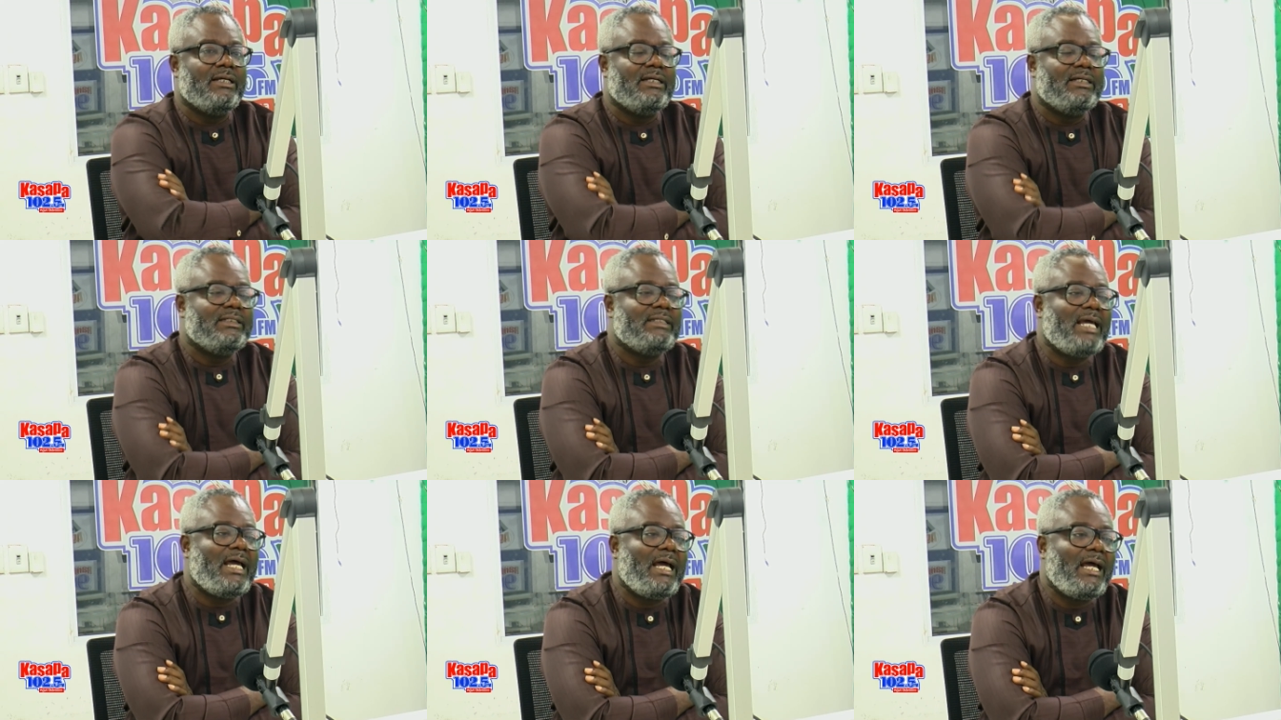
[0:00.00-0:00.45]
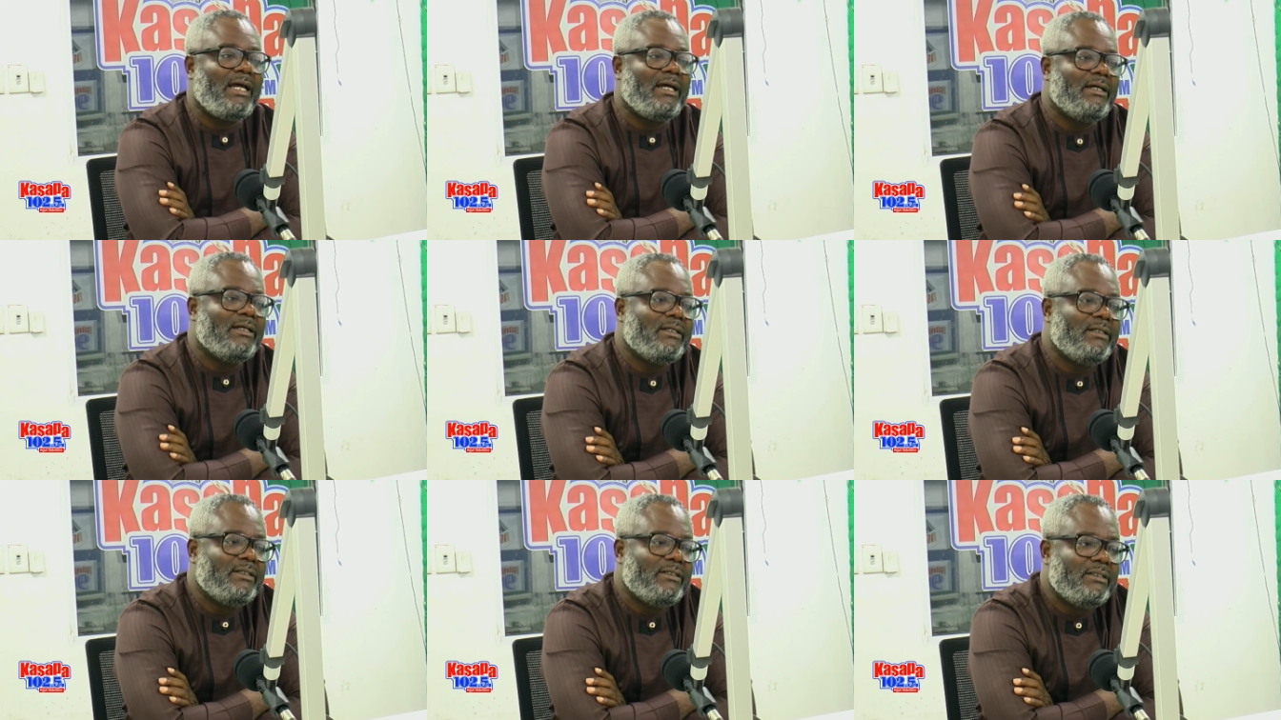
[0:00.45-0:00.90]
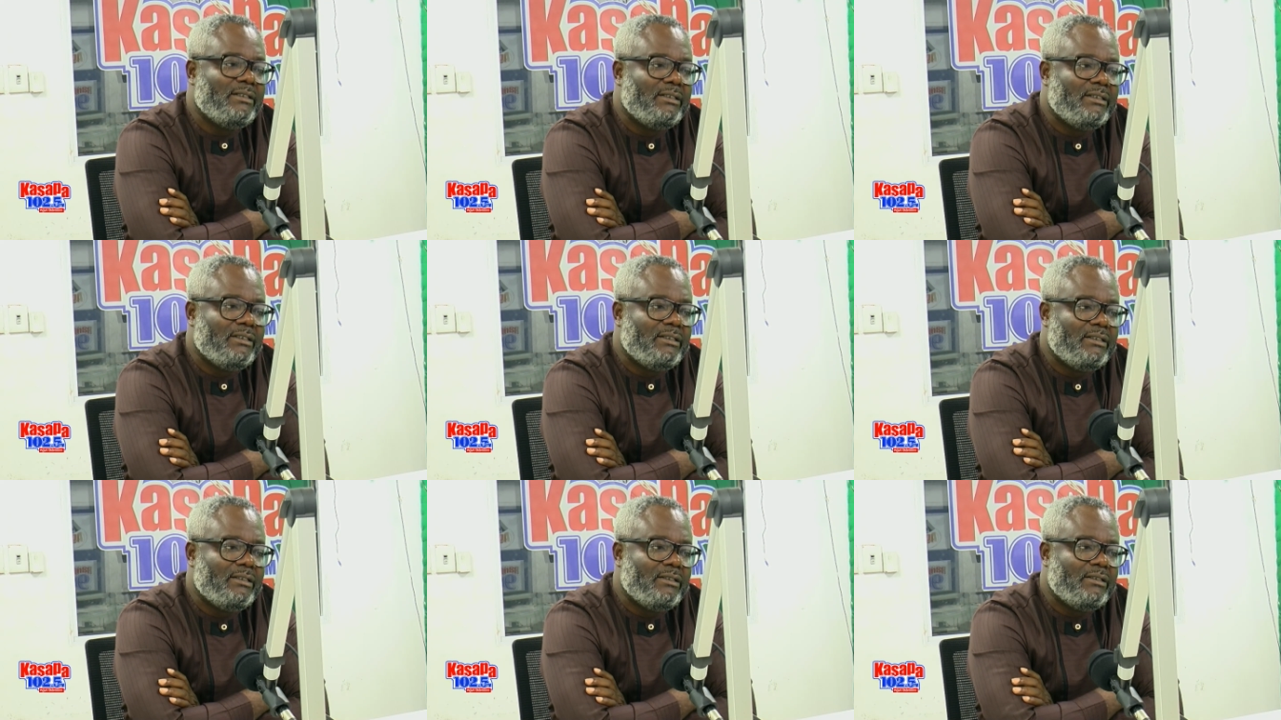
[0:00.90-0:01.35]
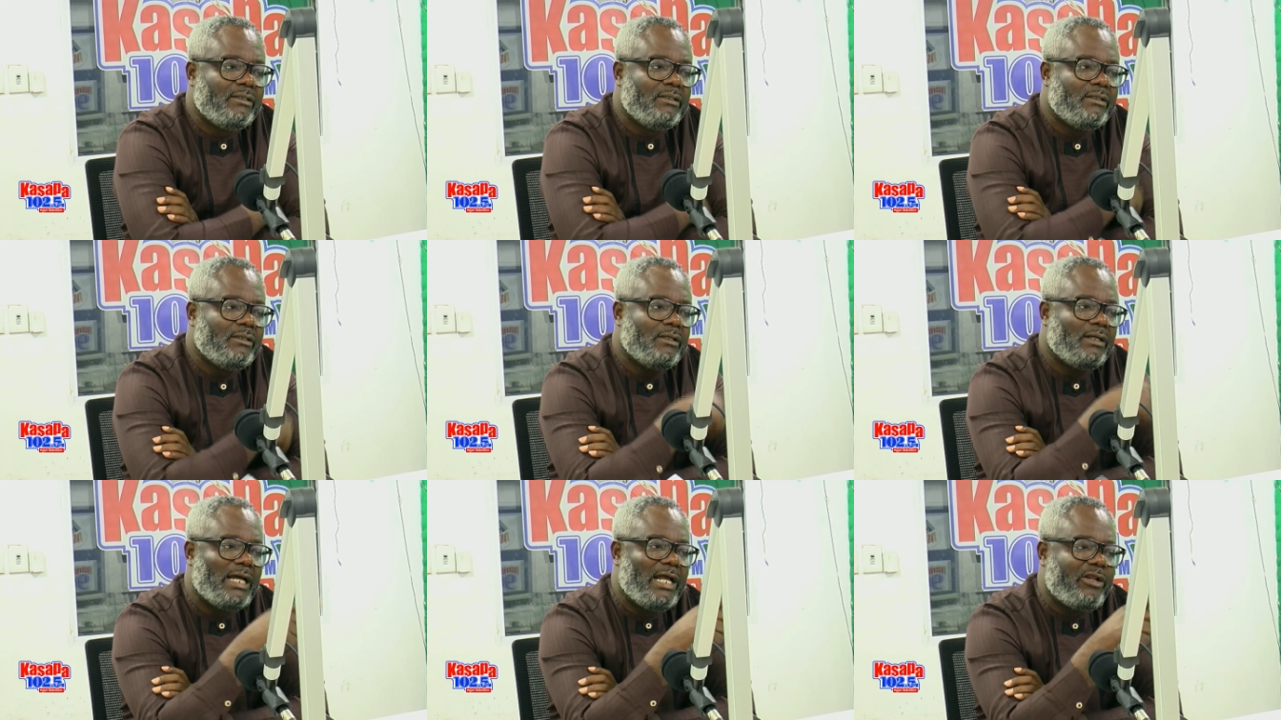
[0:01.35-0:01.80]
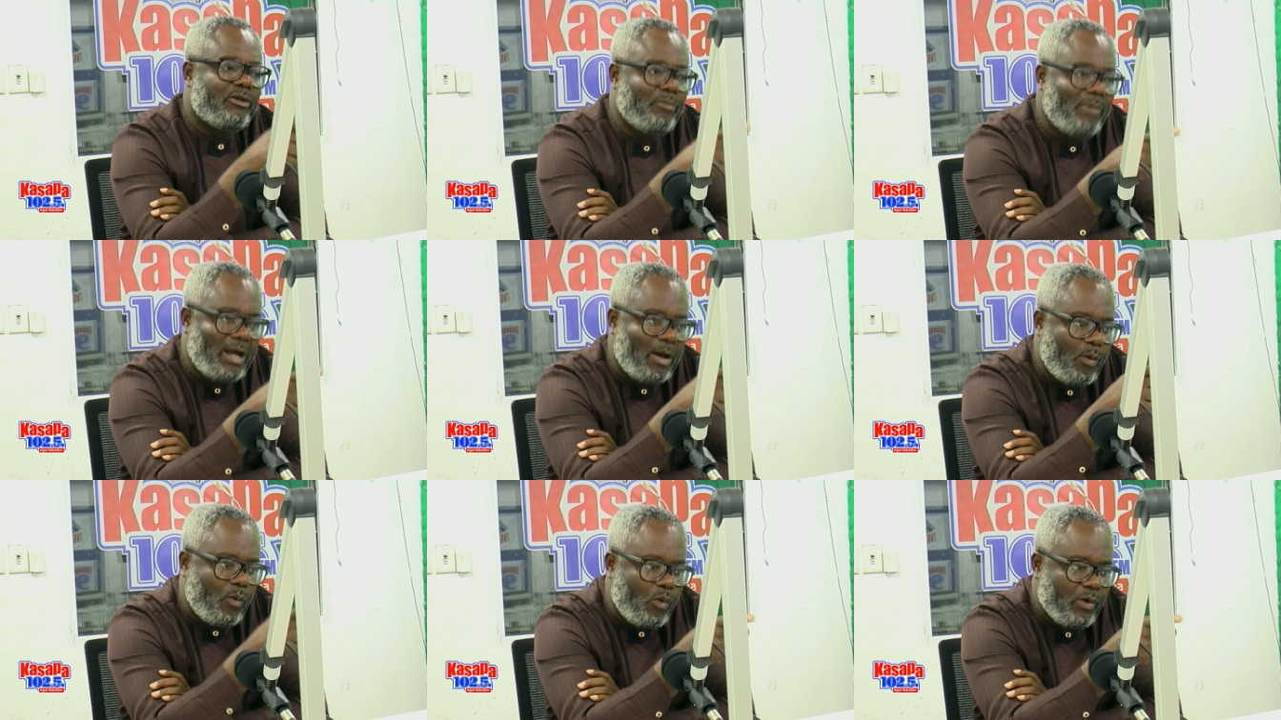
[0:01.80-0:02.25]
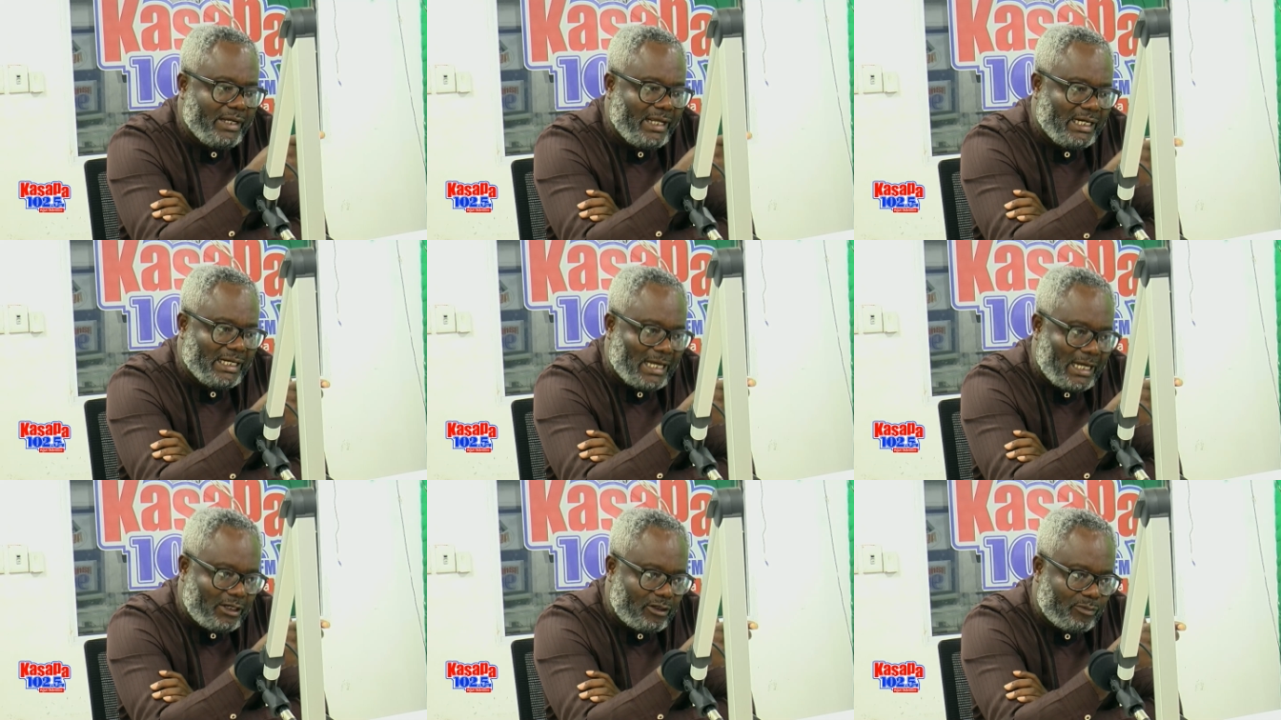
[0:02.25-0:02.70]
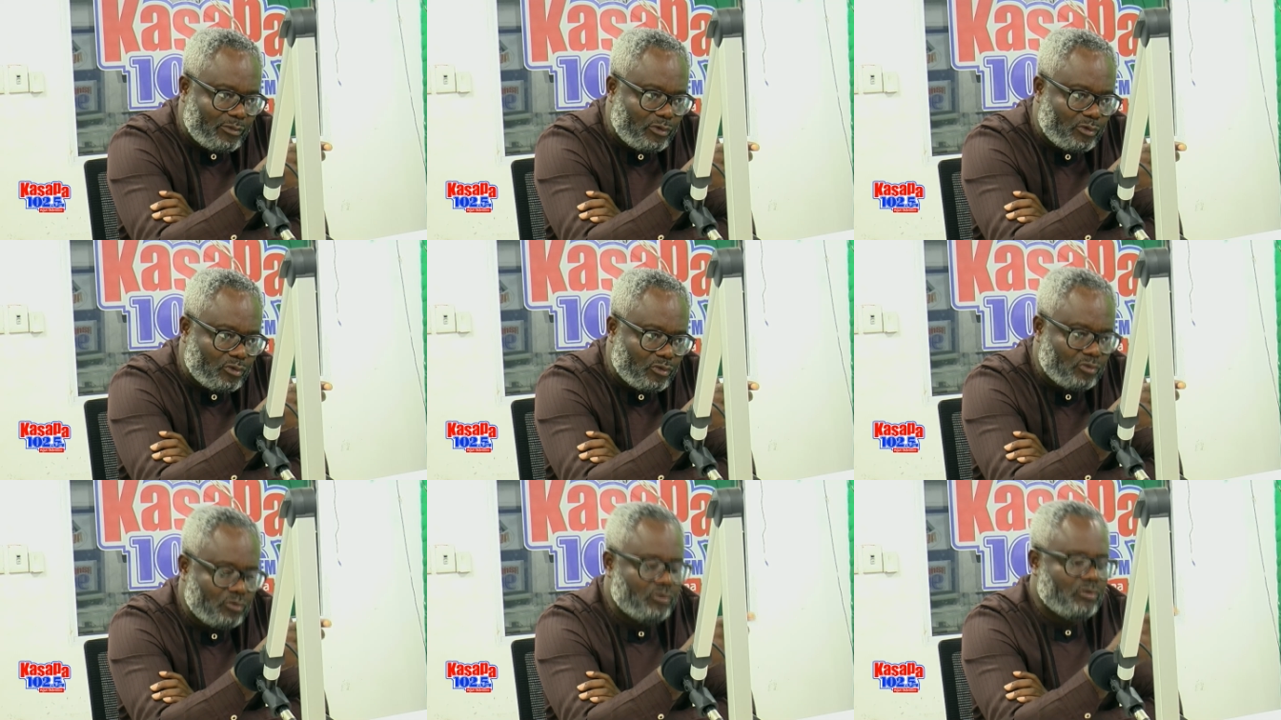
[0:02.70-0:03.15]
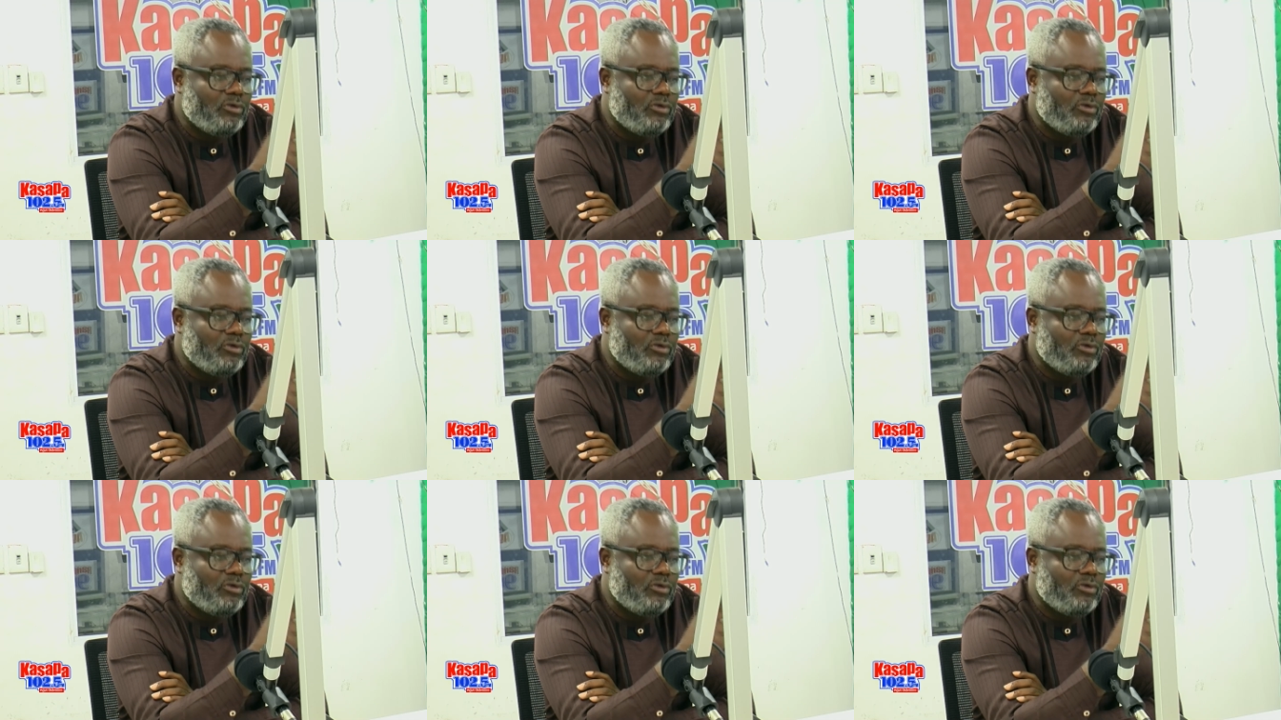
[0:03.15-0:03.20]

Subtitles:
Now, a Juma way and Hanamono.